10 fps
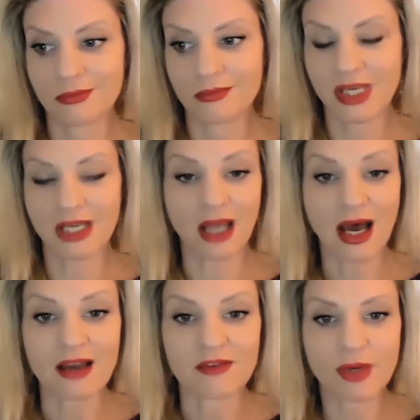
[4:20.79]
be
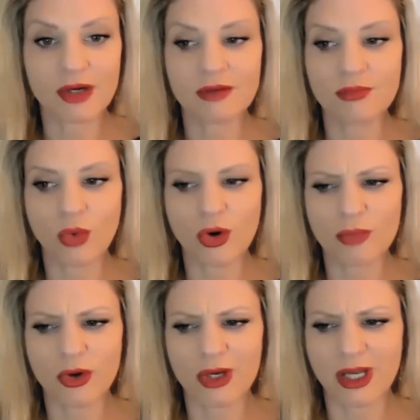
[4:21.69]
alive, but more
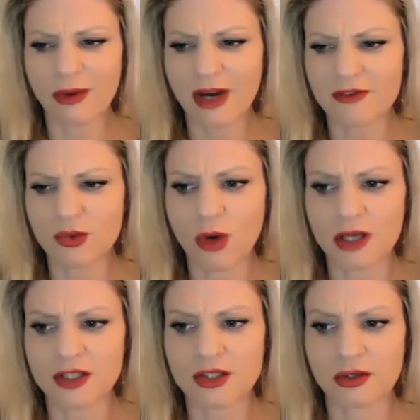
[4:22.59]
importantly, I have to
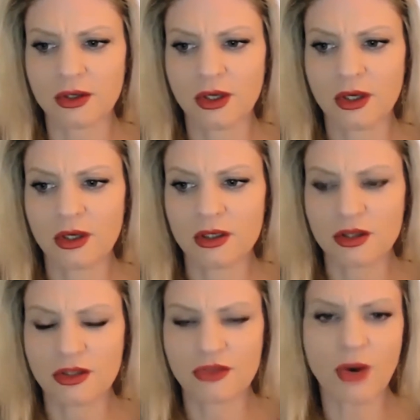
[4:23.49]
want to
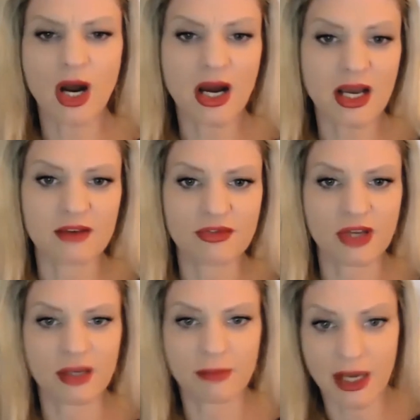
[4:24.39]
thrive
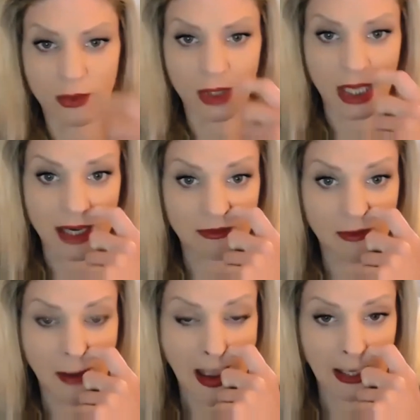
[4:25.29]
in my own life
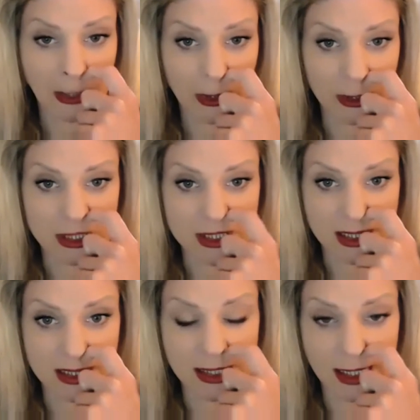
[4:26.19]
in order to
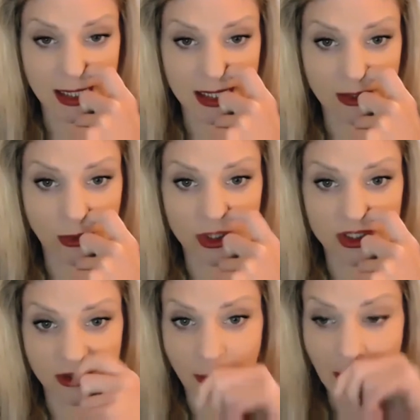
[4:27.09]
succeed, in order
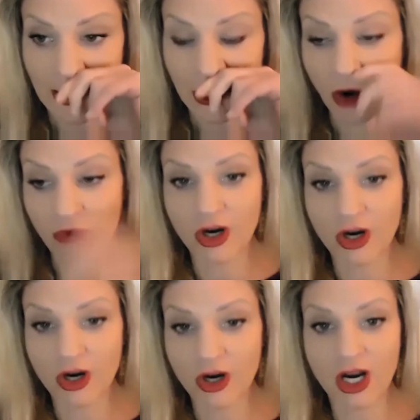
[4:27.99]
to
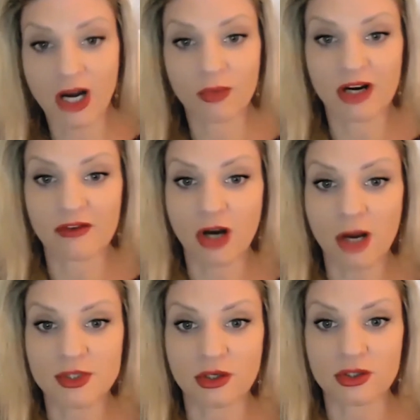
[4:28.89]
overcome whatever
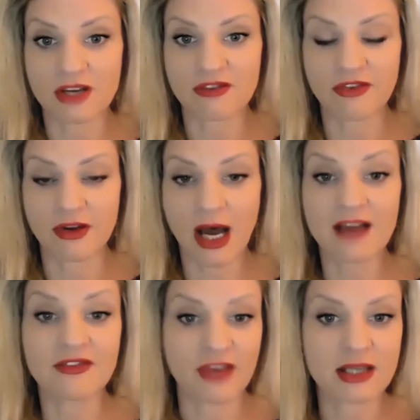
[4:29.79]
obstacles I
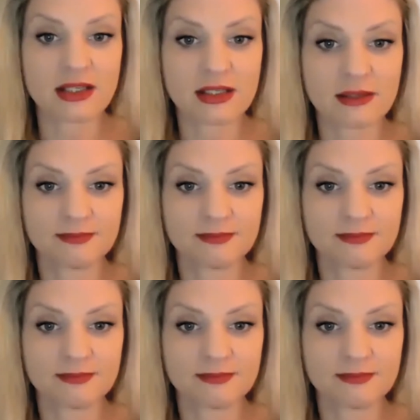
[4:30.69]
face.